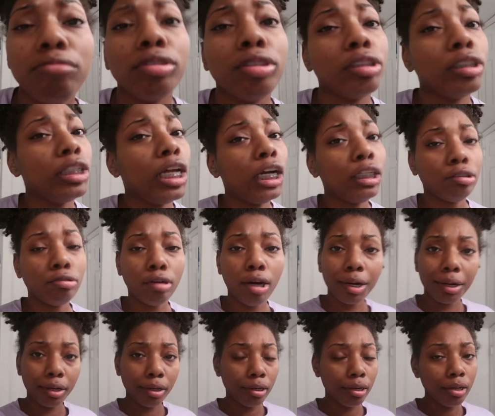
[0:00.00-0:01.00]
I was not
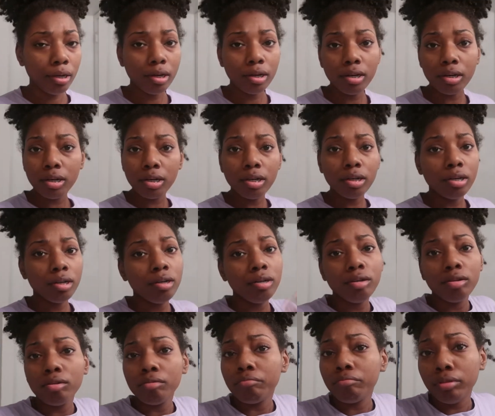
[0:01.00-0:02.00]
trying
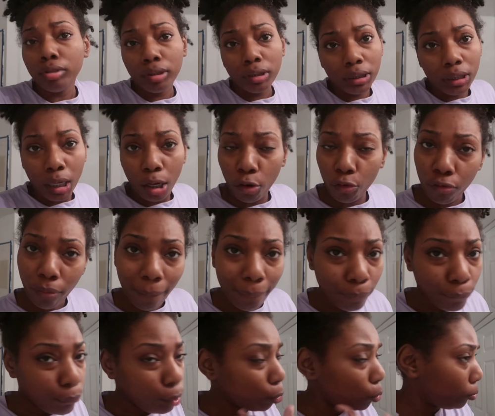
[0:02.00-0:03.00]
to be sick
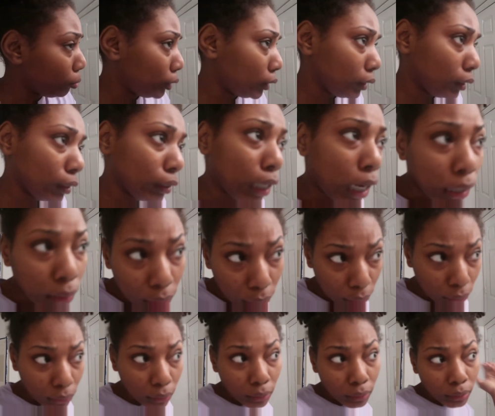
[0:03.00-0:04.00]
from fumes and
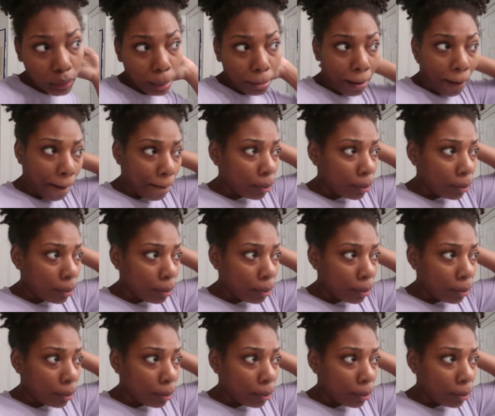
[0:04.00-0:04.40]
toxins in